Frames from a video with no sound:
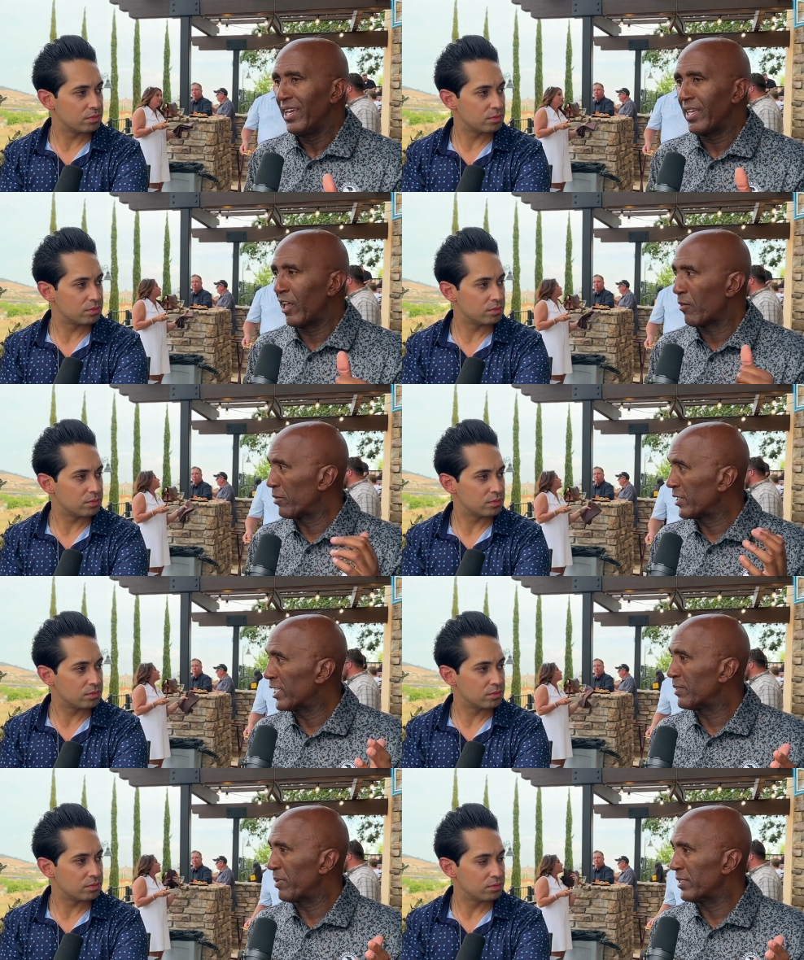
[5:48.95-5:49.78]
Speaker 1: and all the
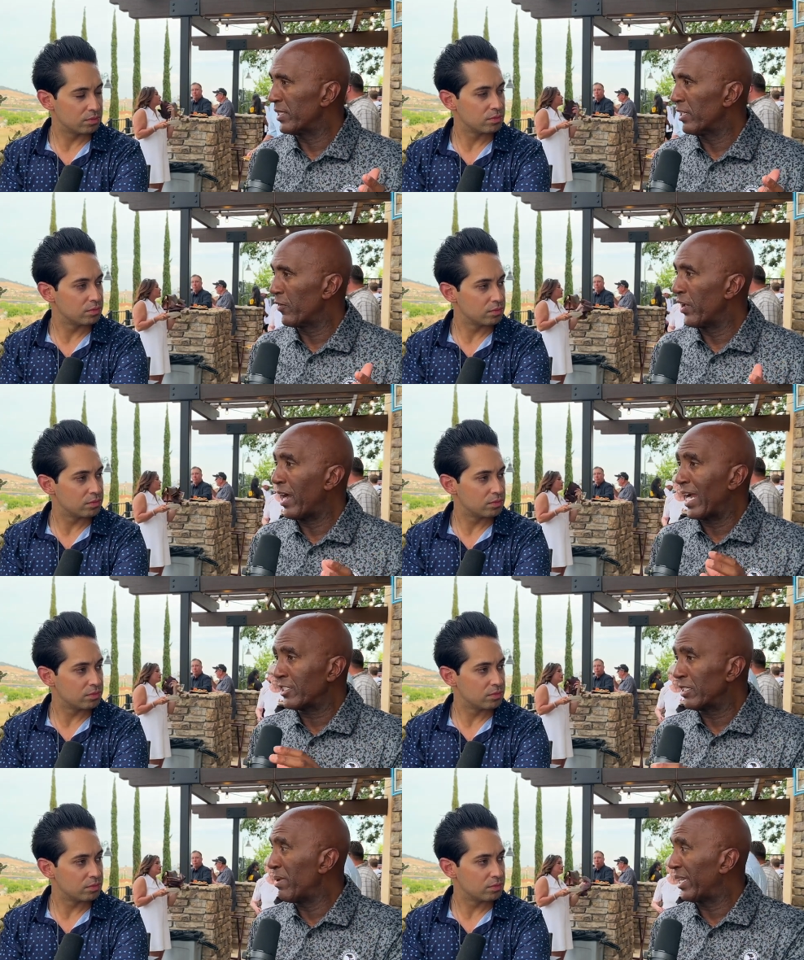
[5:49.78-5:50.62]
participants here. They're
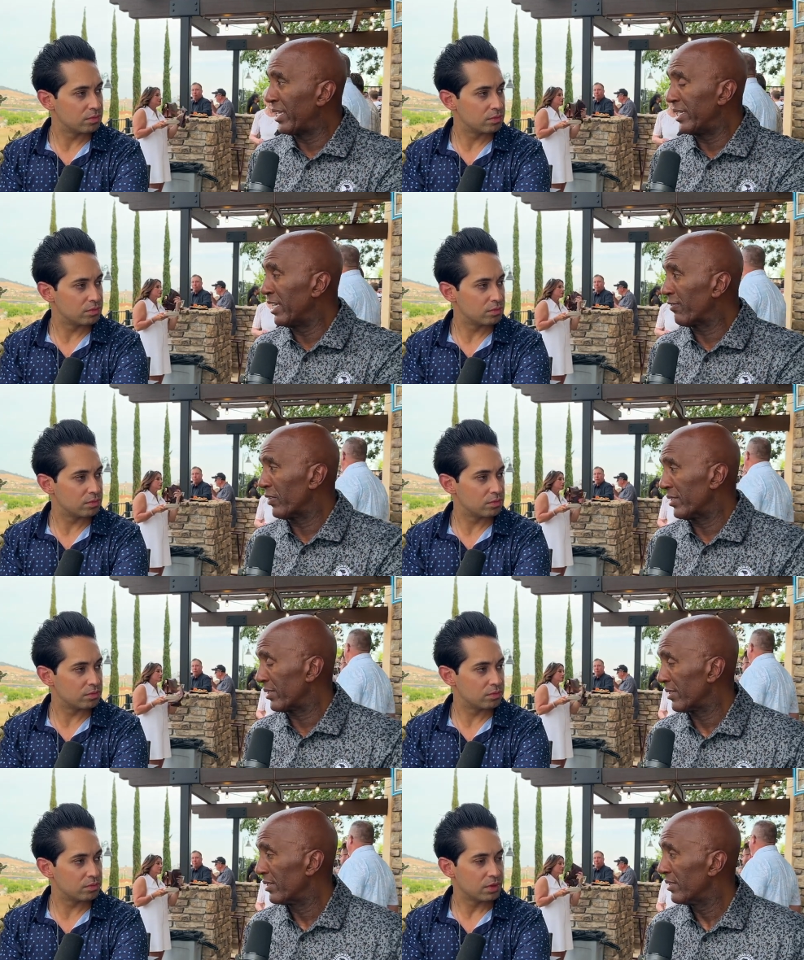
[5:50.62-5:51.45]
actually making a
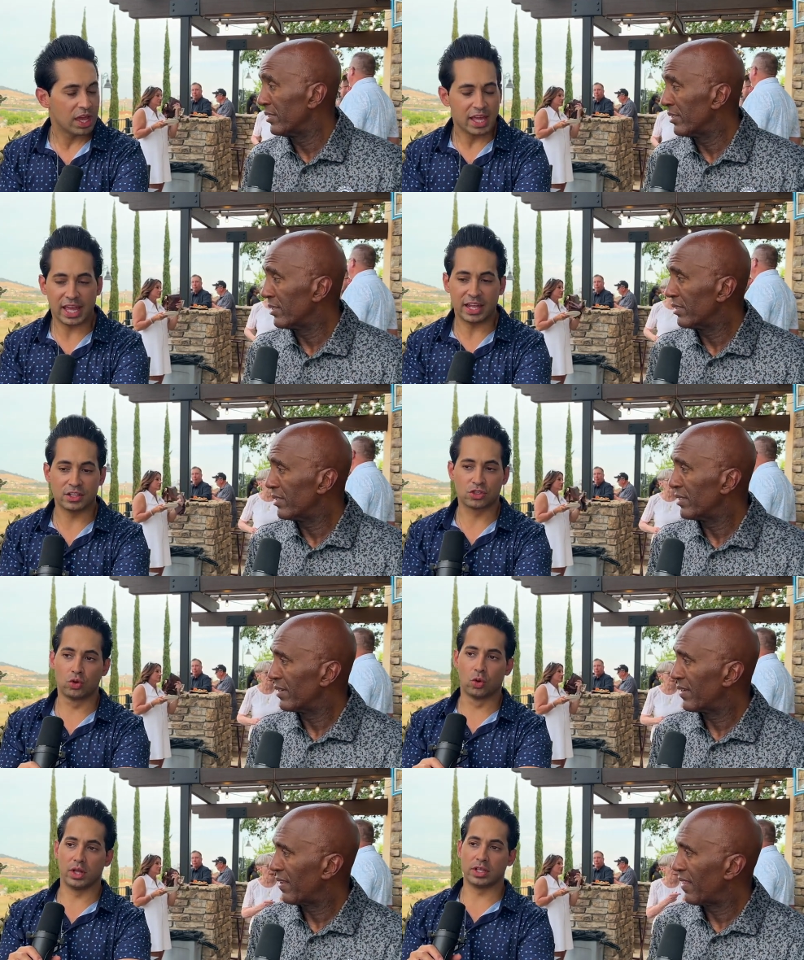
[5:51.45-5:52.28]
difference.
Speaker 2: Yeah, it is
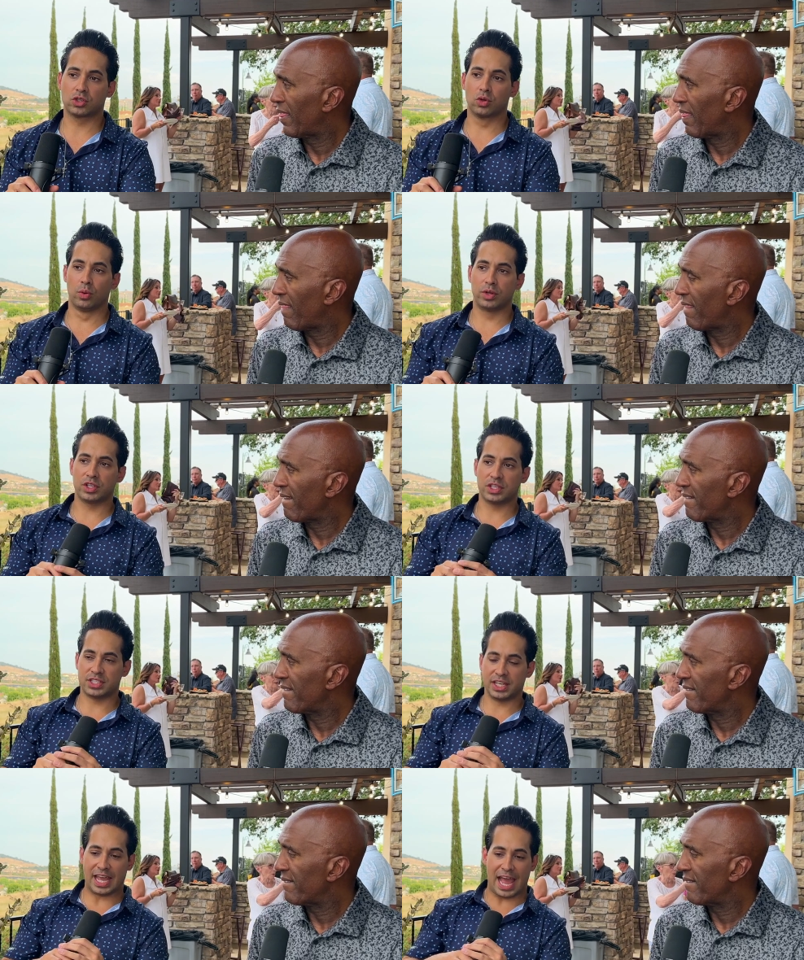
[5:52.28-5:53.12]
cool. It's cool when you can
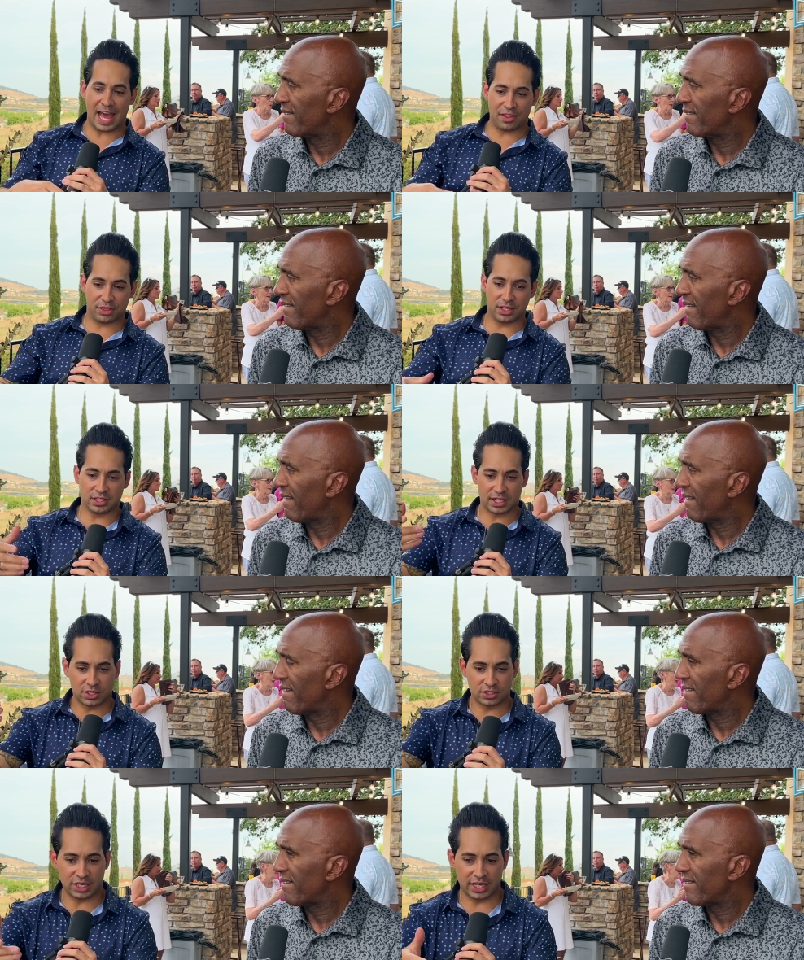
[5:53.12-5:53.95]
see athletes,
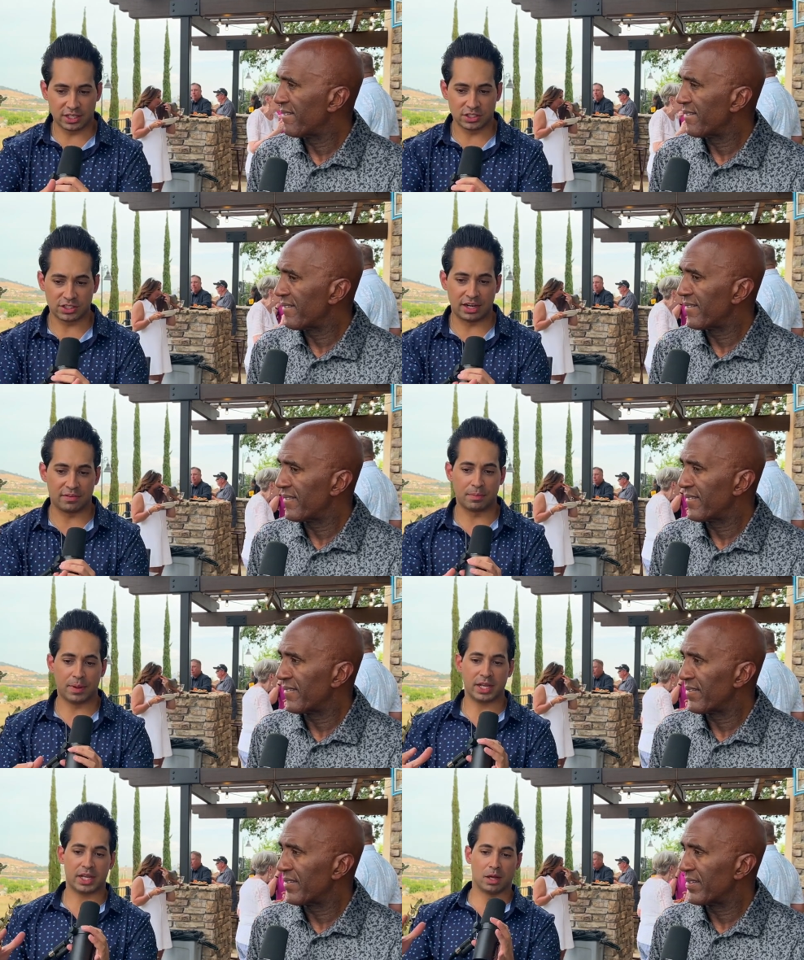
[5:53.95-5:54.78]
entertainers, and
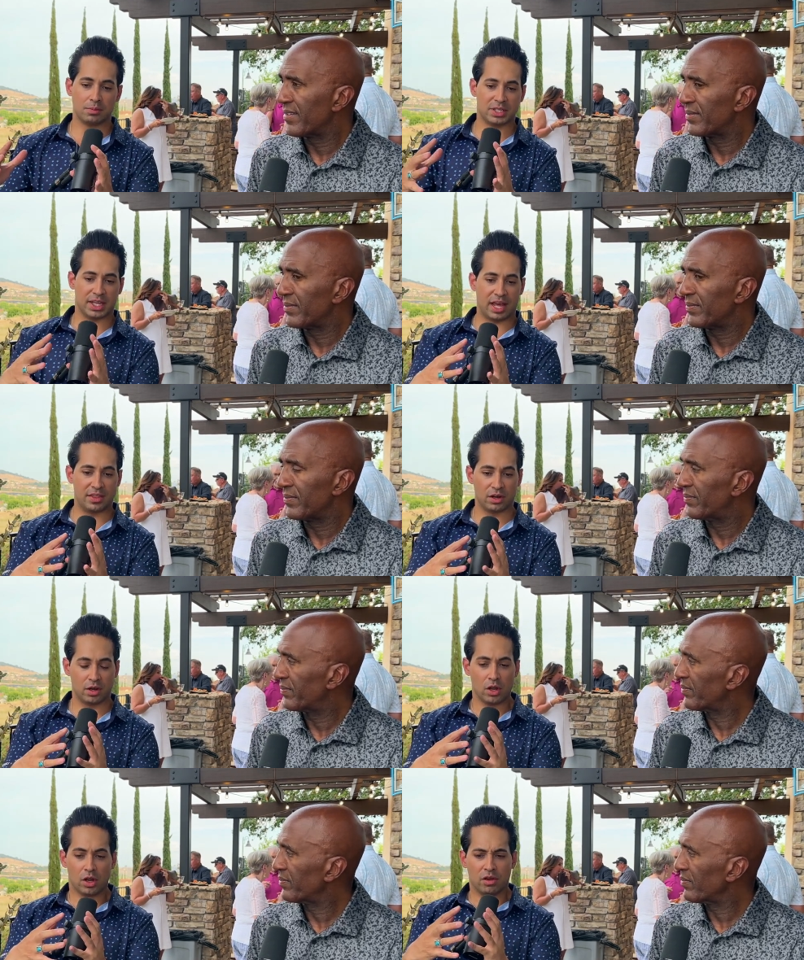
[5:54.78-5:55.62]
everybody come together
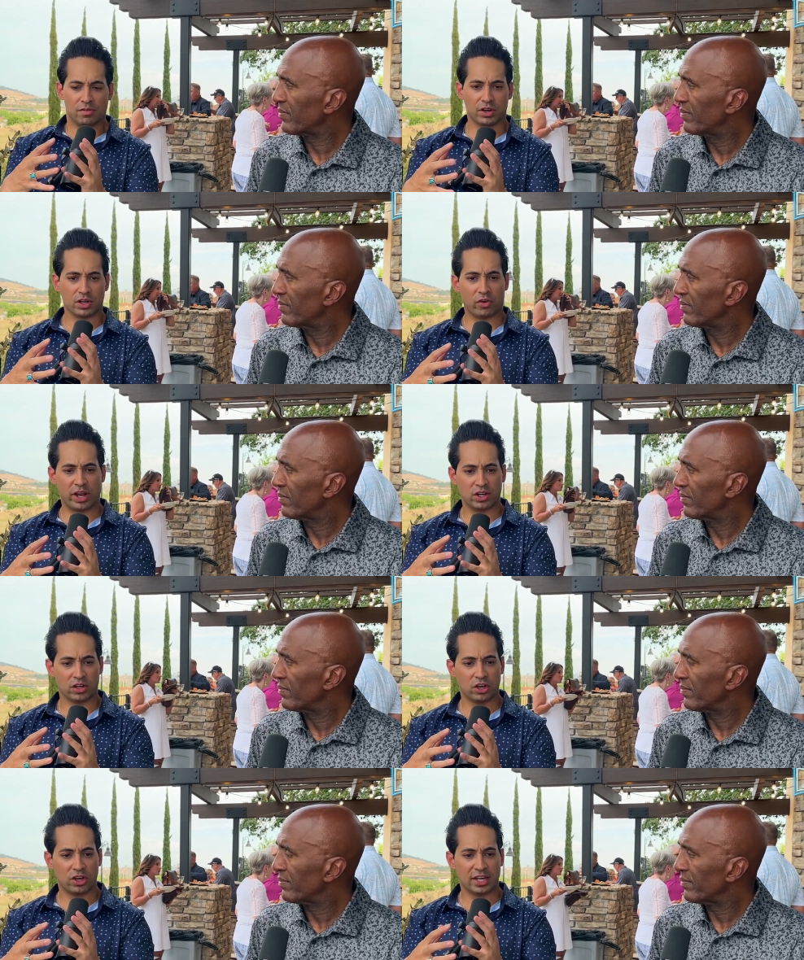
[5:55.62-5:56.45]
for the greater
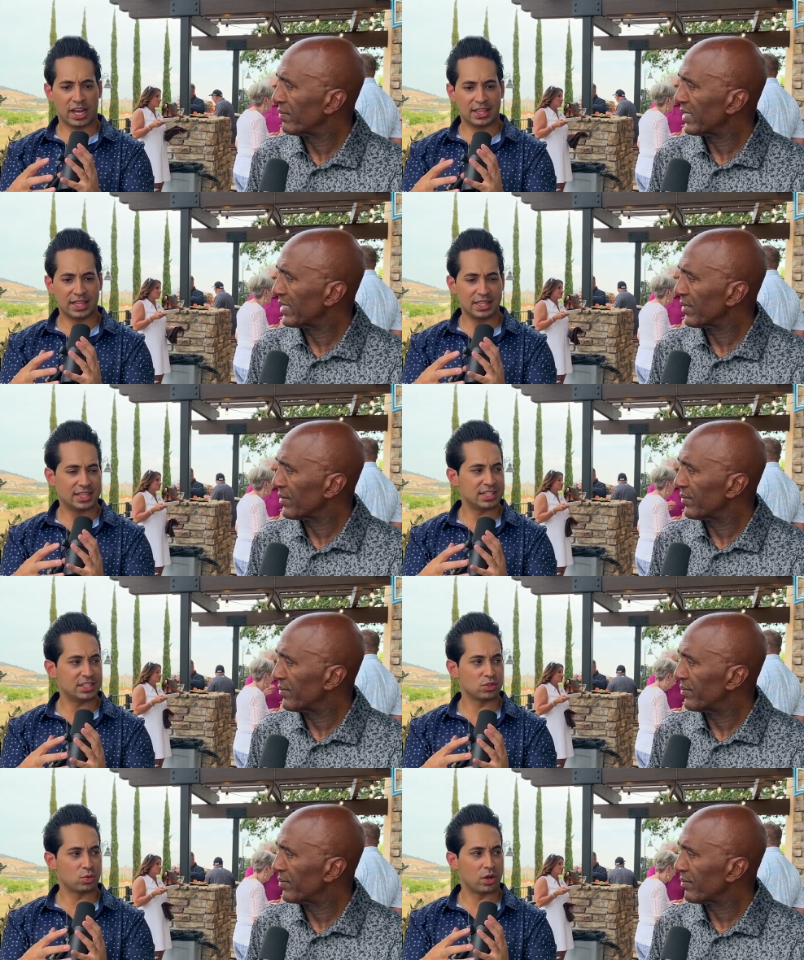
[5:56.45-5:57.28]
good. And I think this
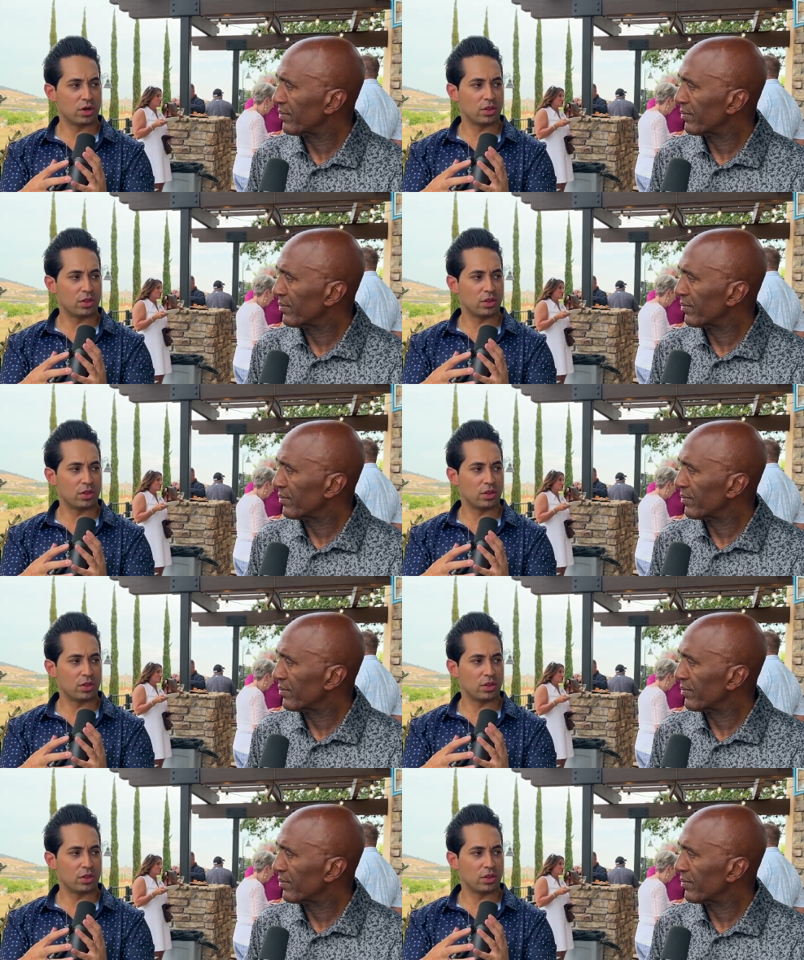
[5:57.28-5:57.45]
is one of